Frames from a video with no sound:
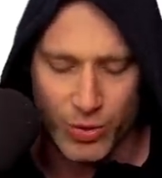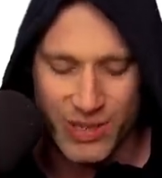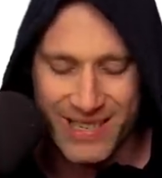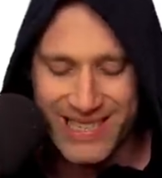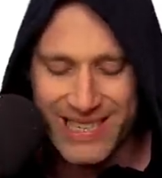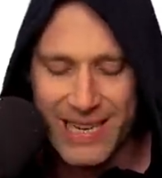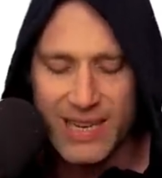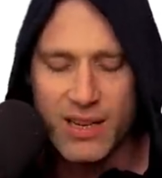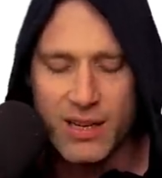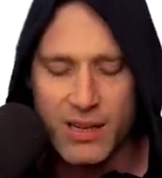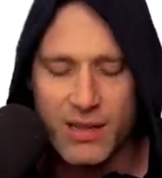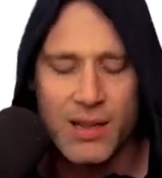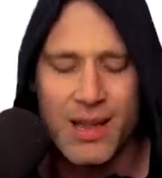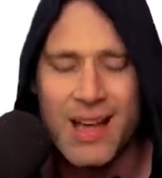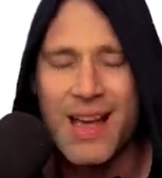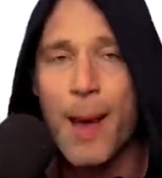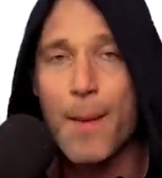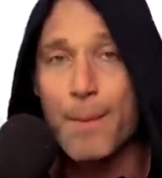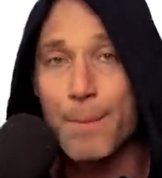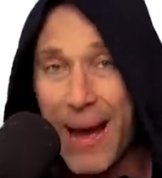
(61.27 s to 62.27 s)
A single
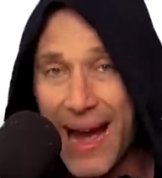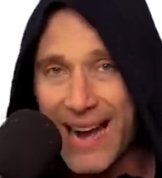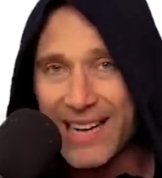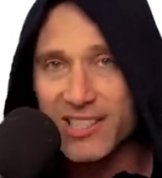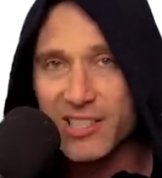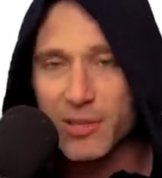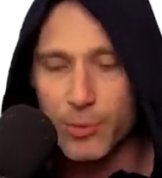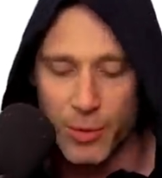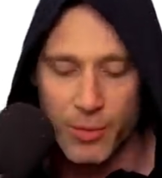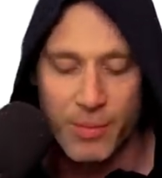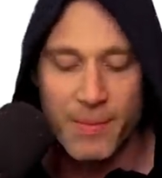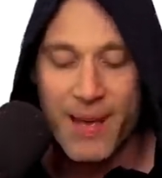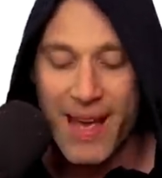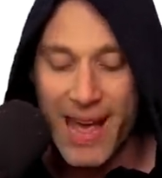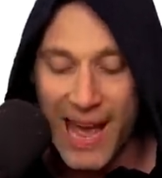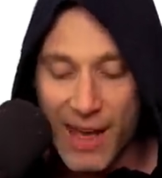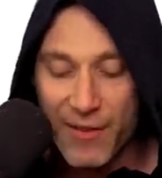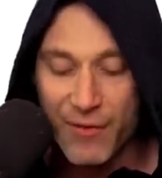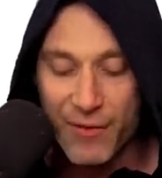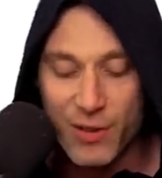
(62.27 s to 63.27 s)
maximum
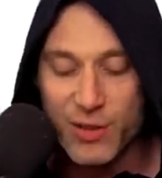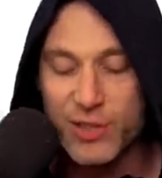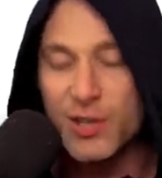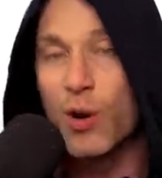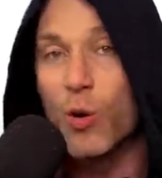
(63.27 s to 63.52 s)
effort